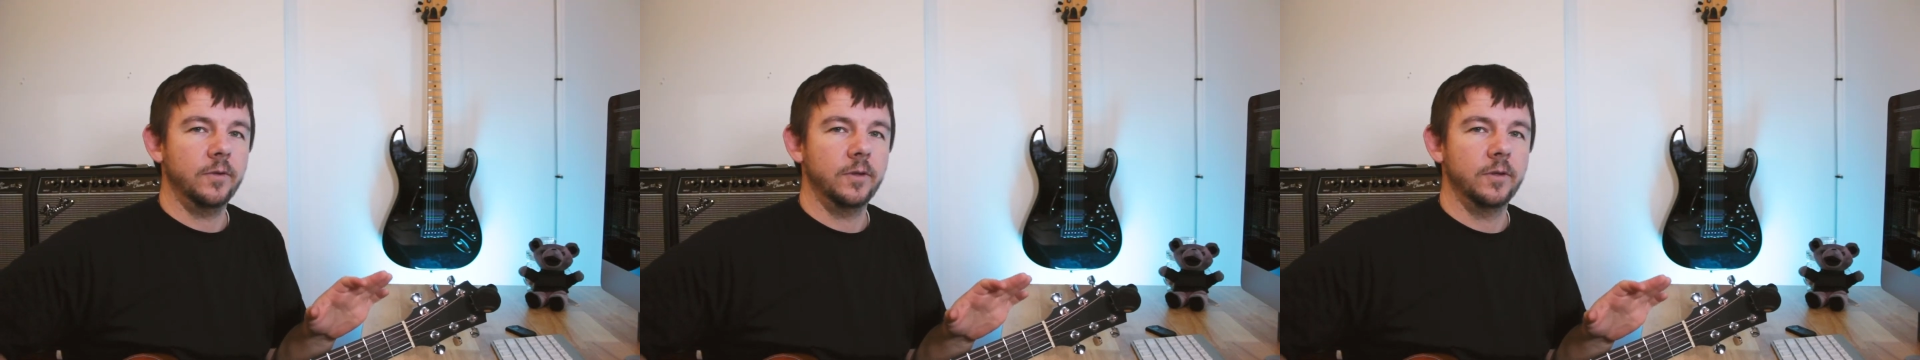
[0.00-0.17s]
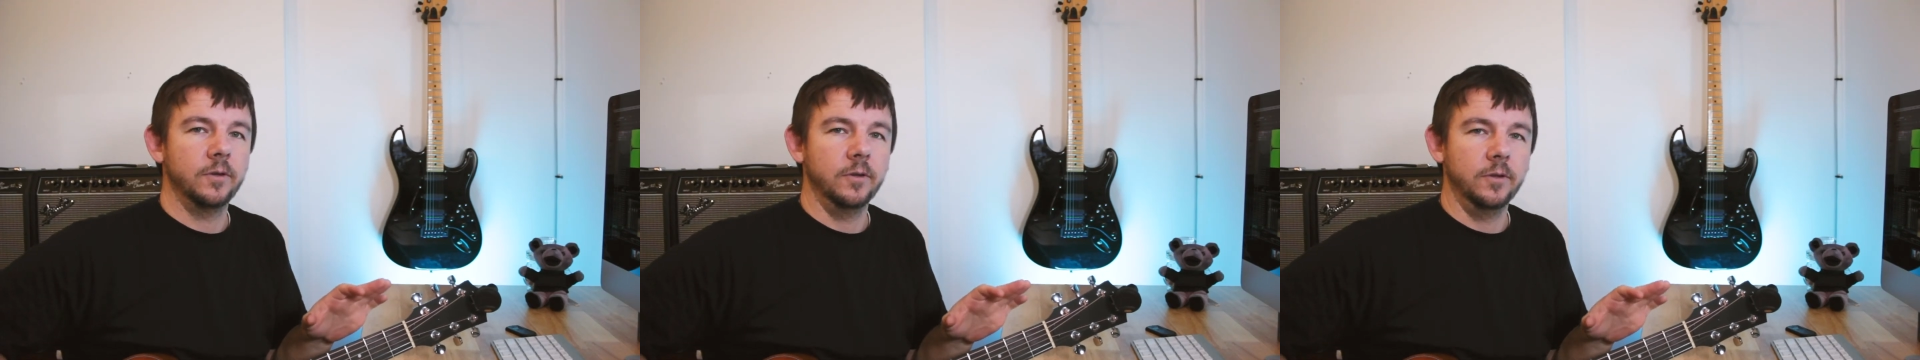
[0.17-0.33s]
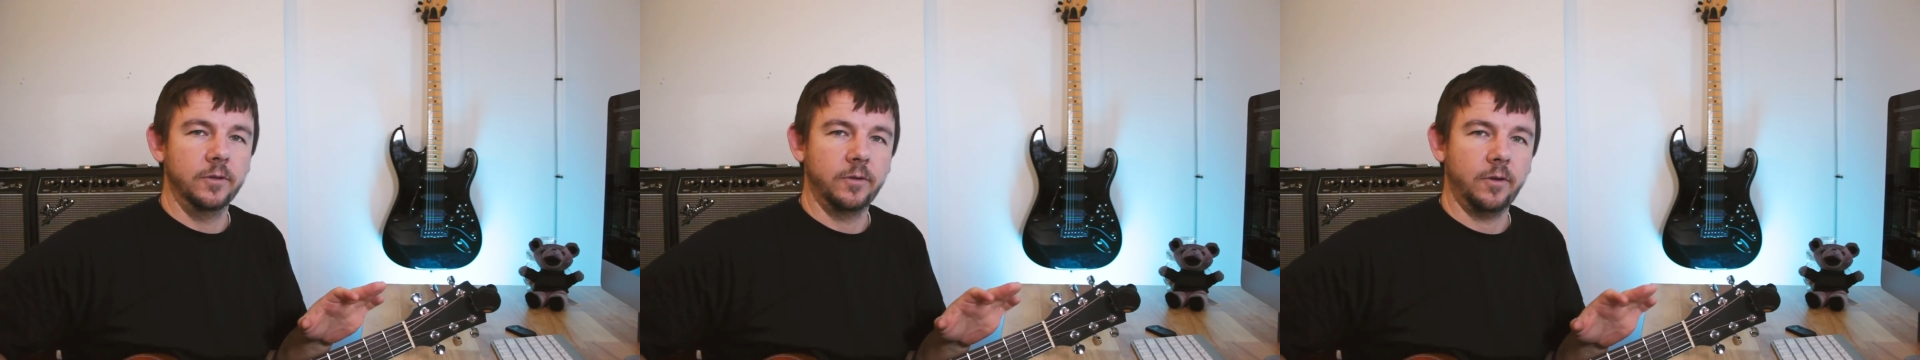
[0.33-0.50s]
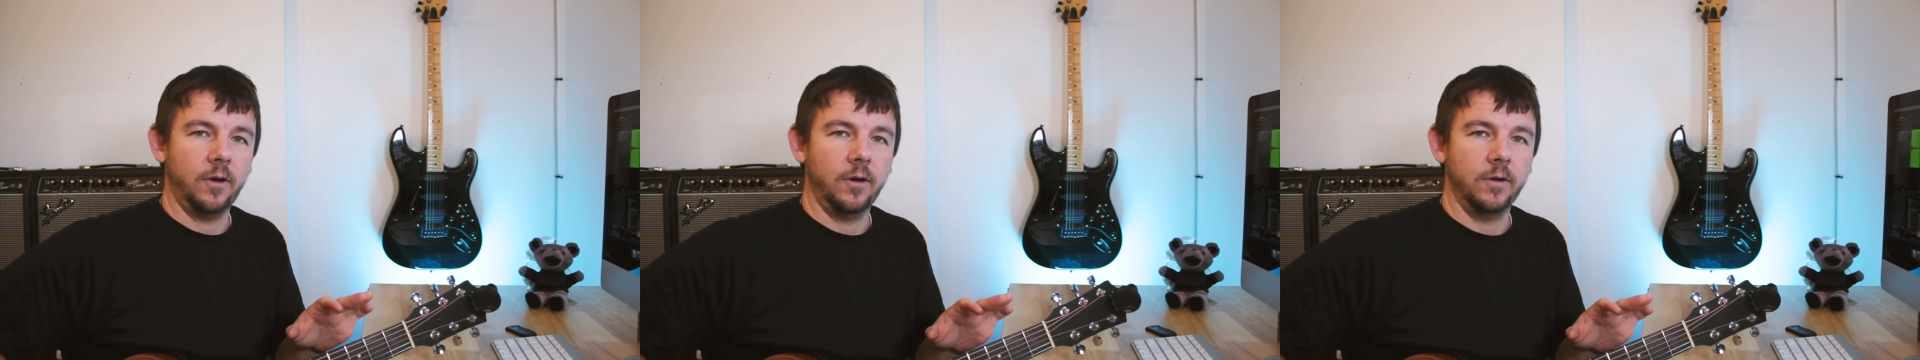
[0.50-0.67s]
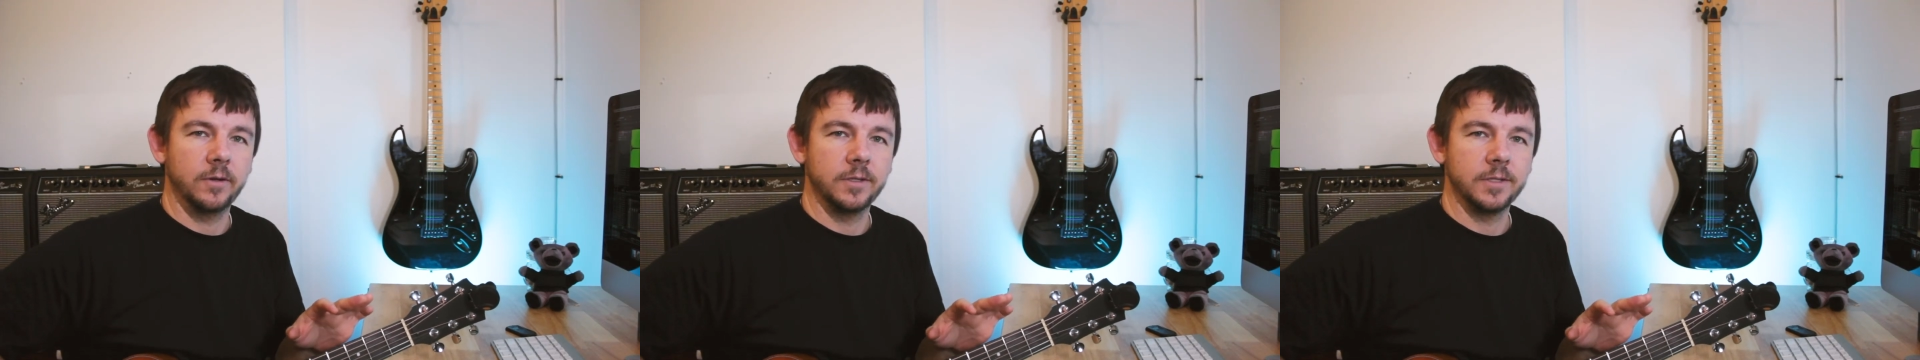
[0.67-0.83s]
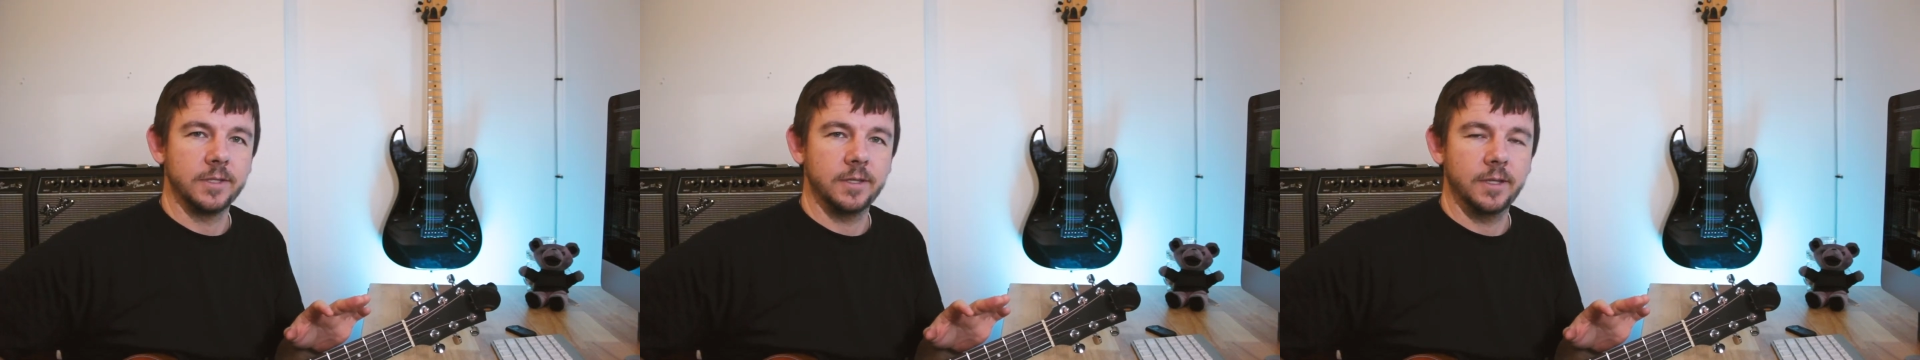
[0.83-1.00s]
your guitar
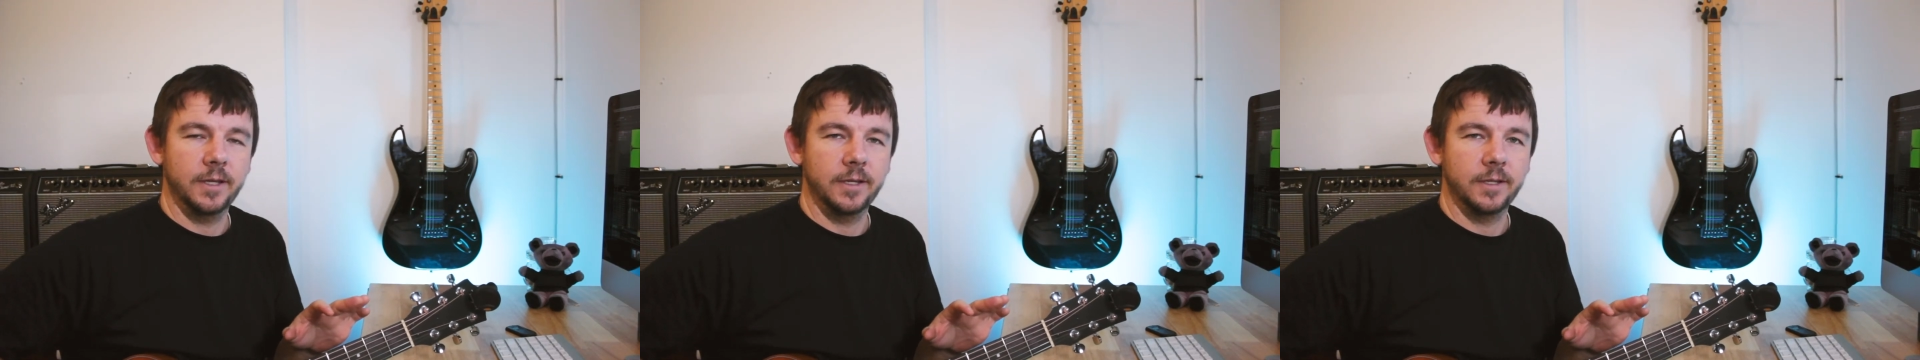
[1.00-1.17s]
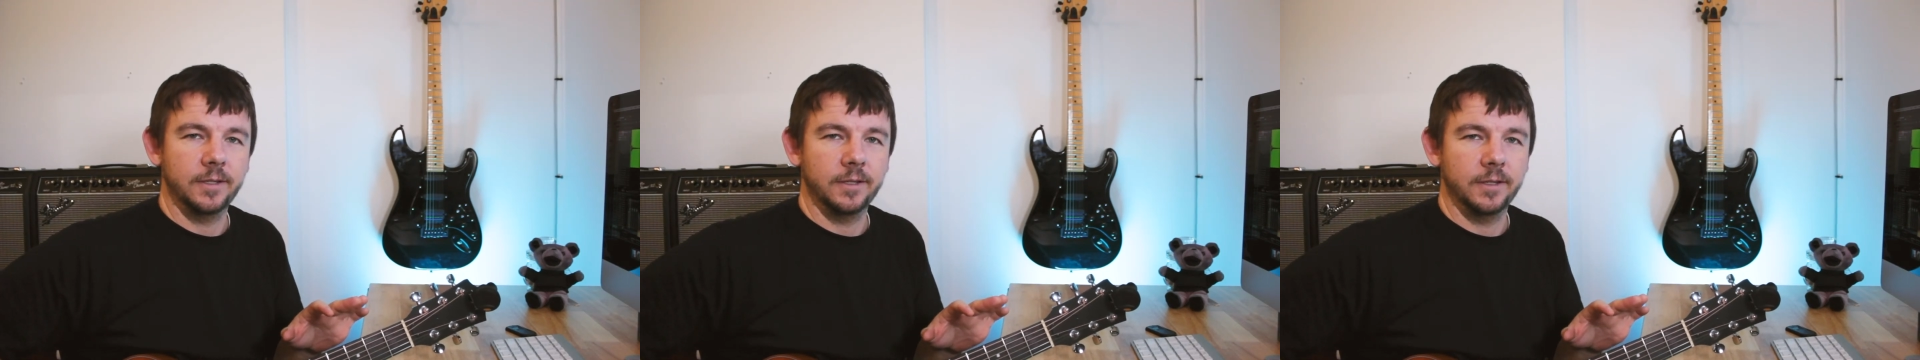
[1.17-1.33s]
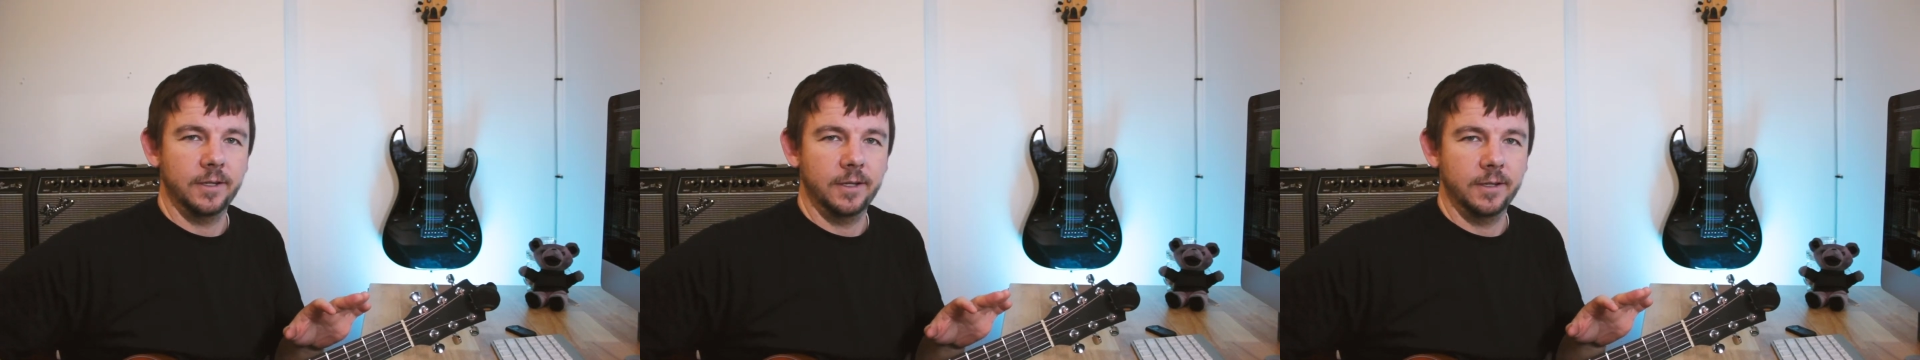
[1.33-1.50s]
is like